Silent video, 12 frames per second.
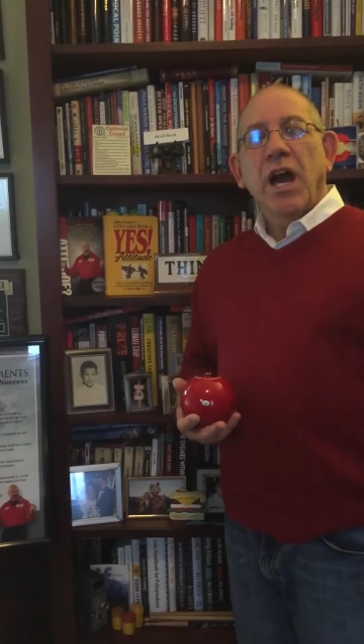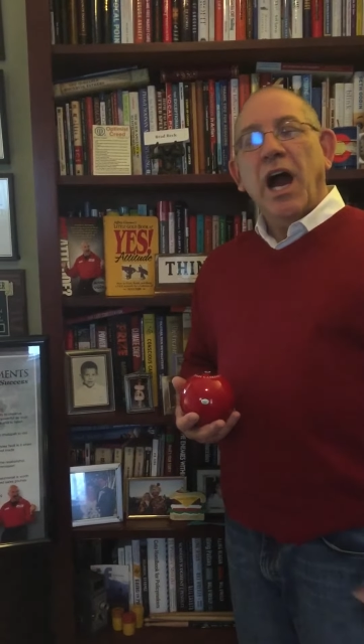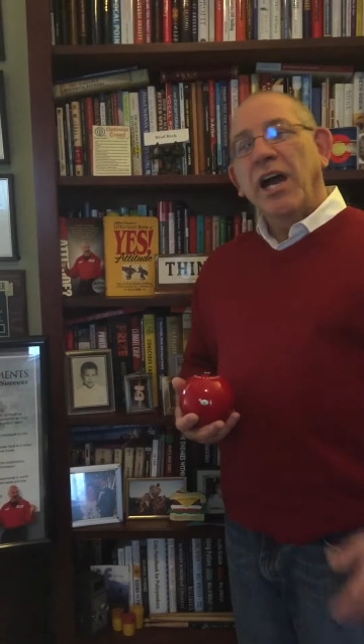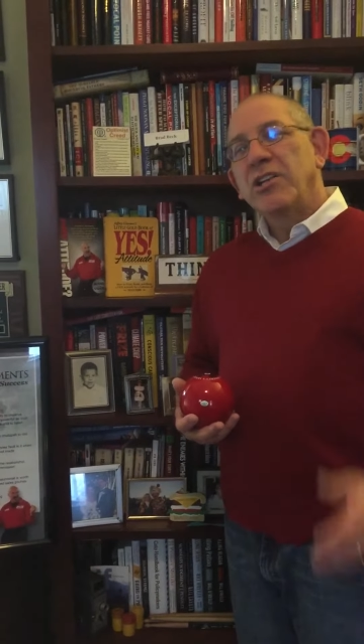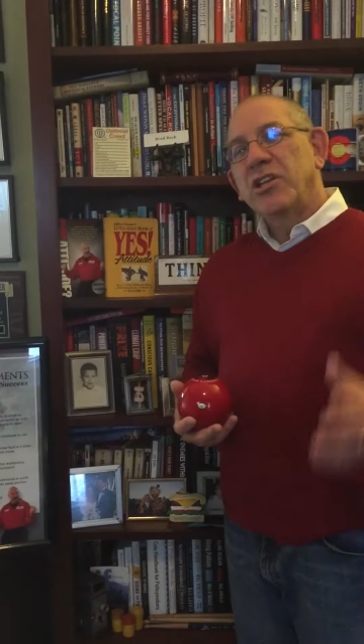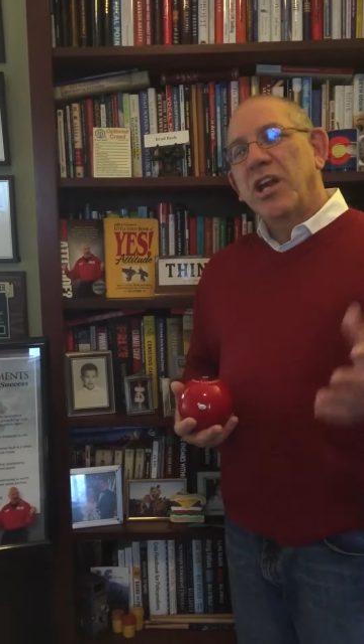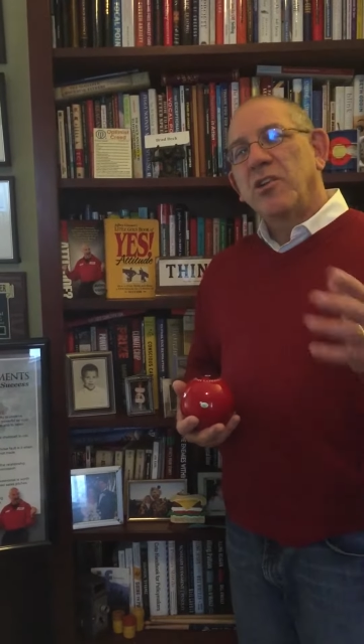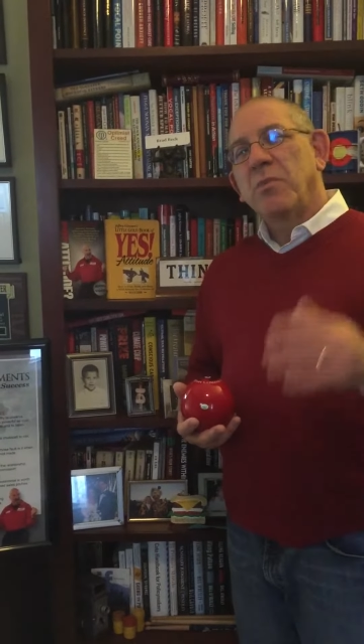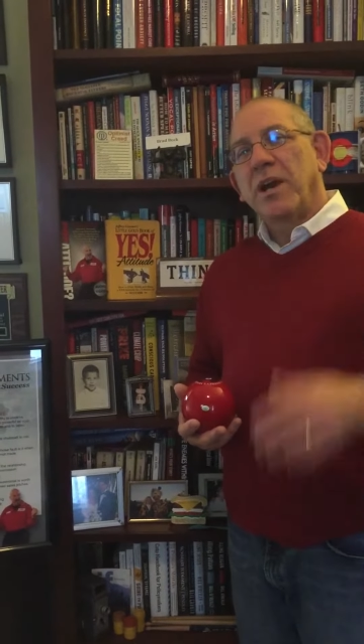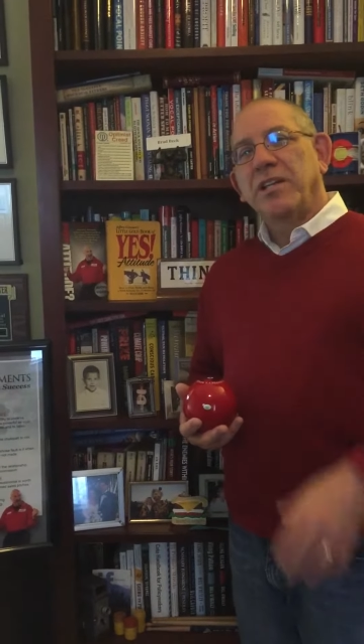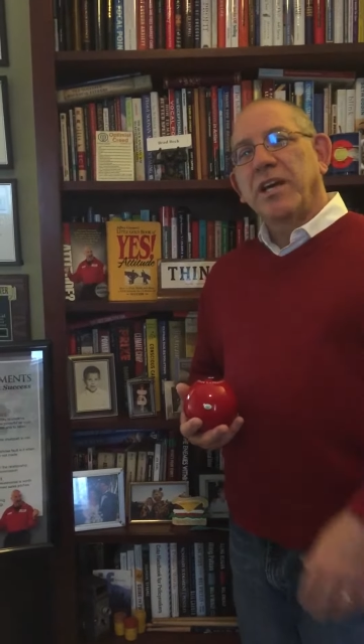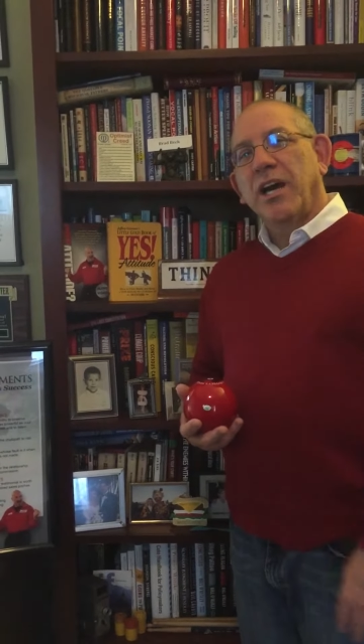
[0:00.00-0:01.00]
I changed
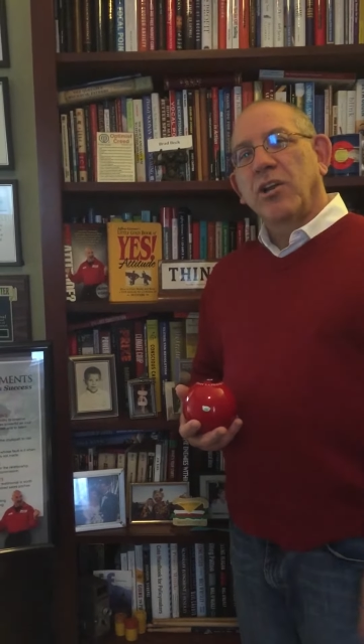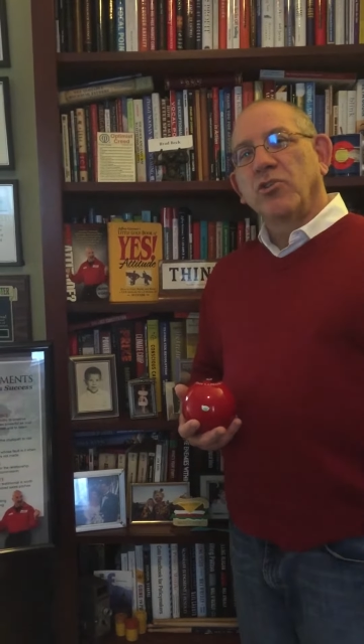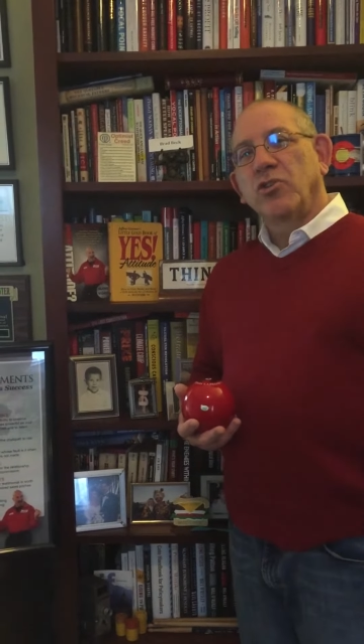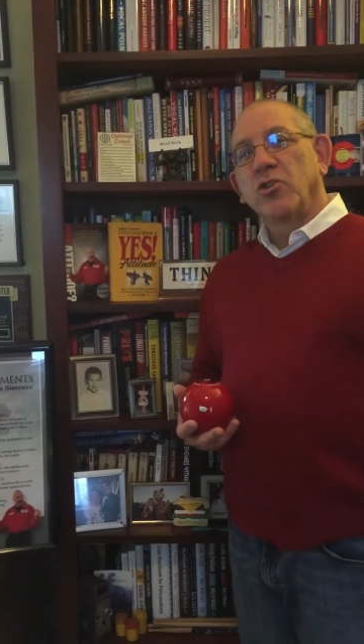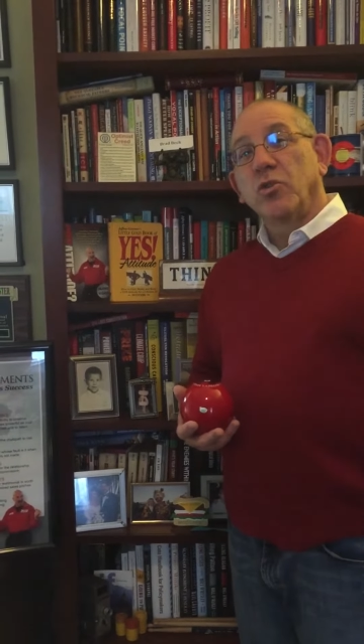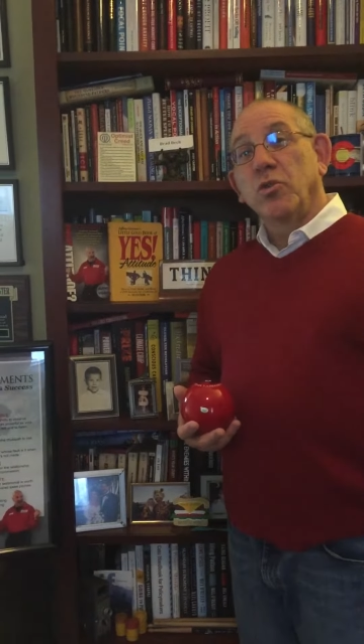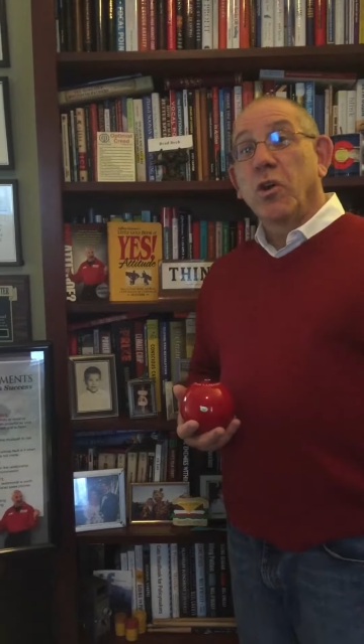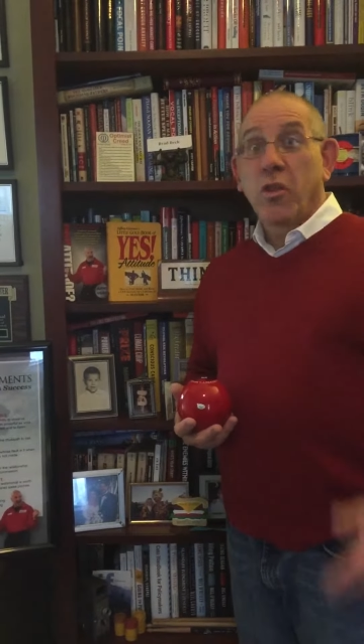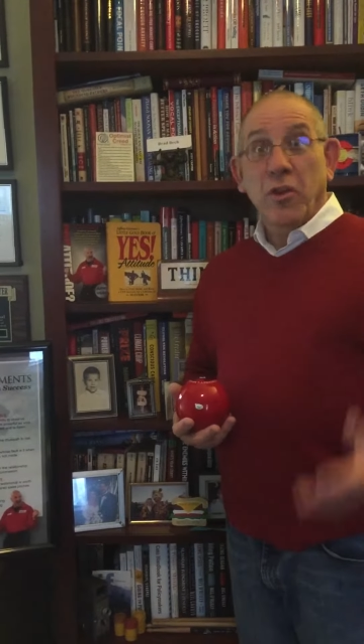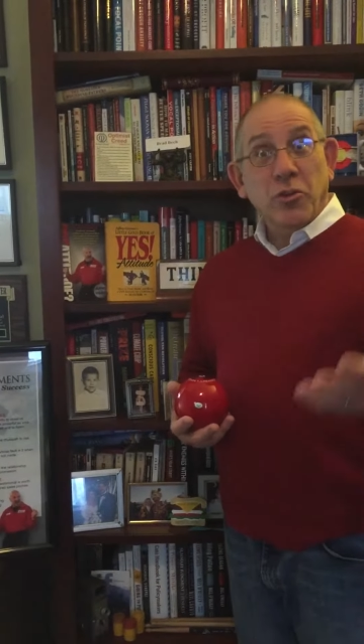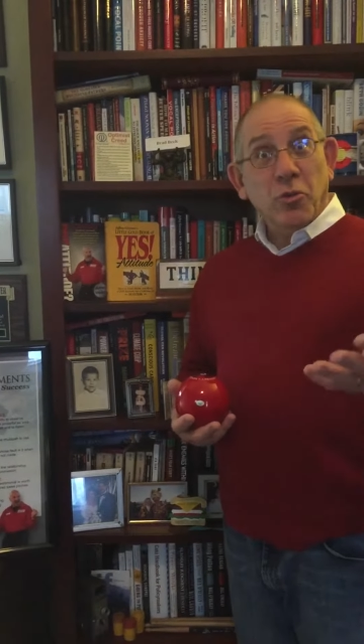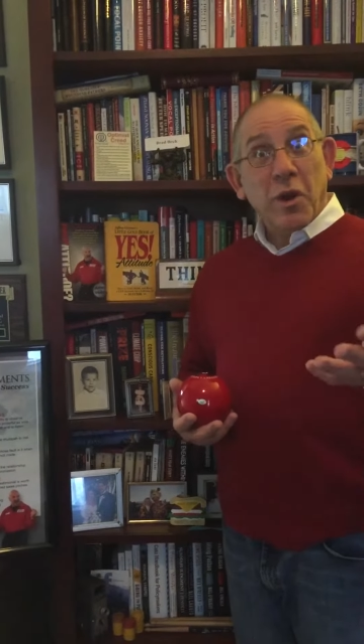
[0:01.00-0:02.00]
my title to
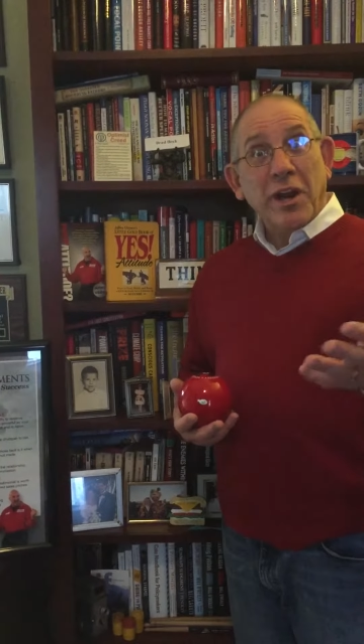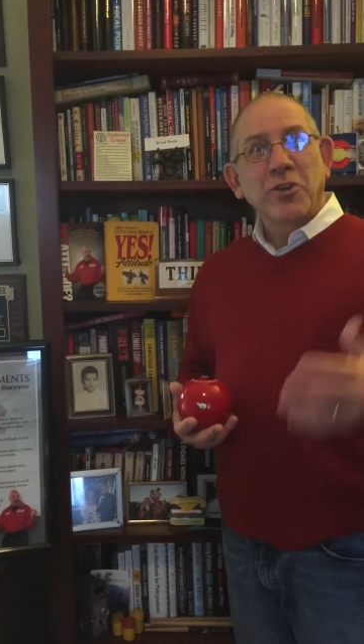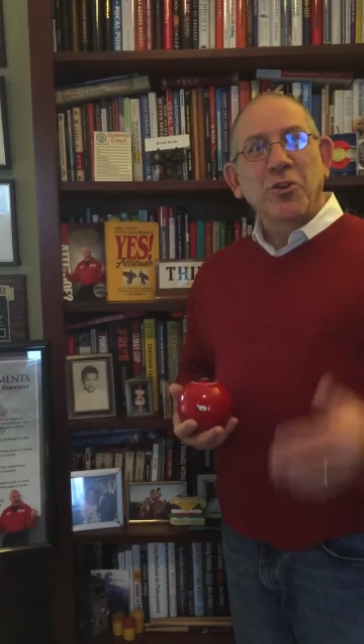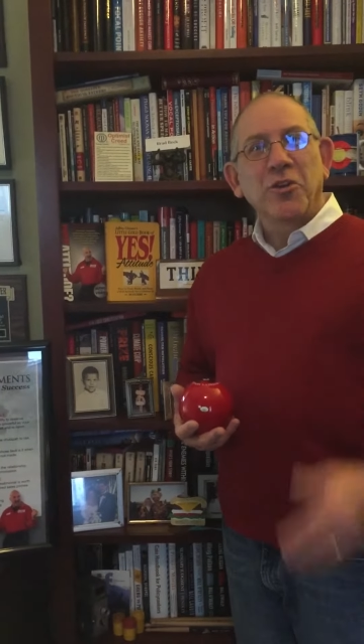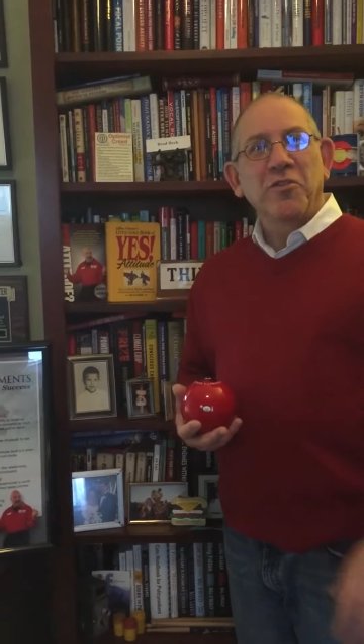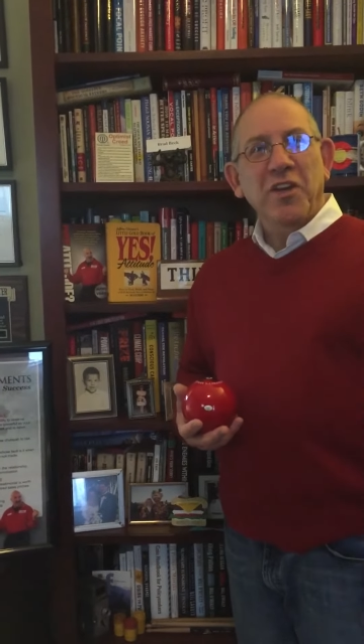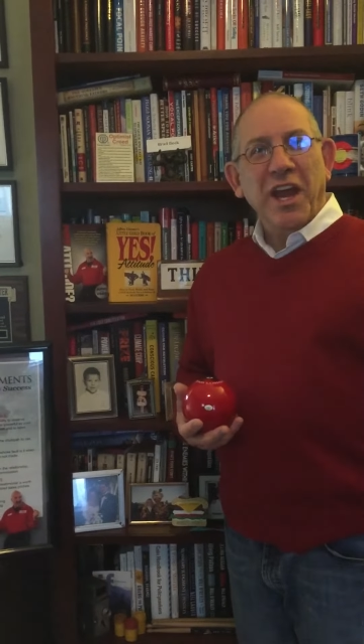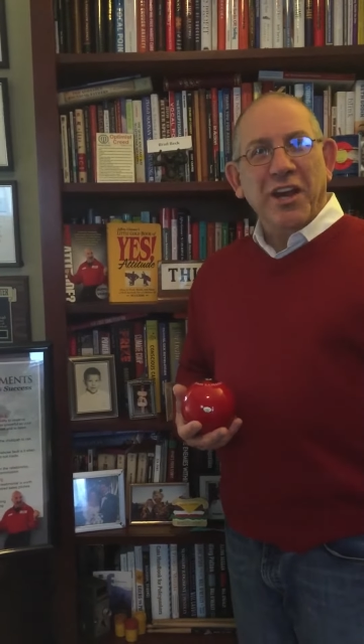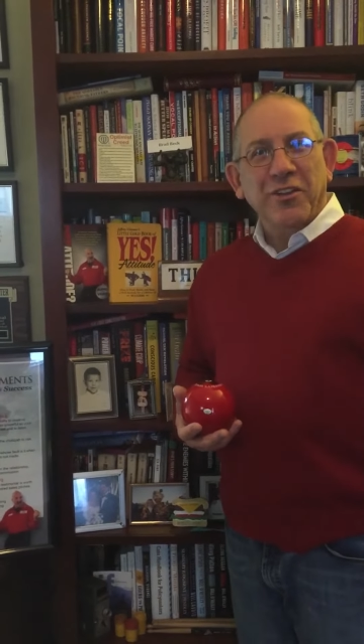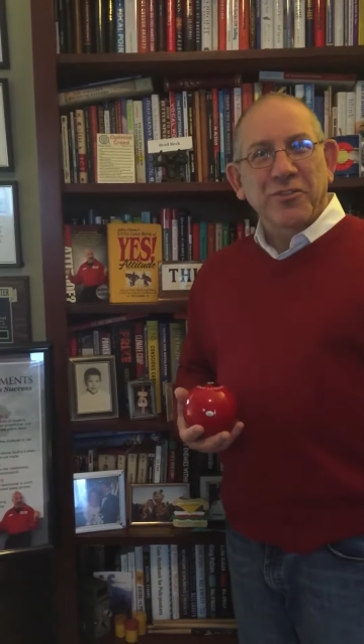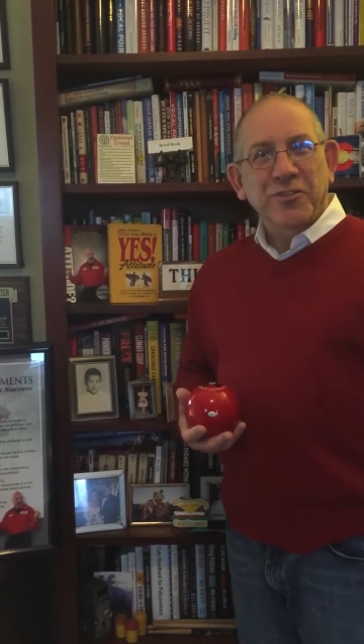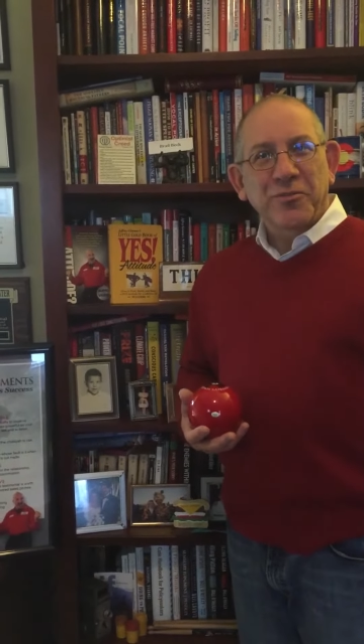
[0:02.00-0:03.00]
the Director of Yes.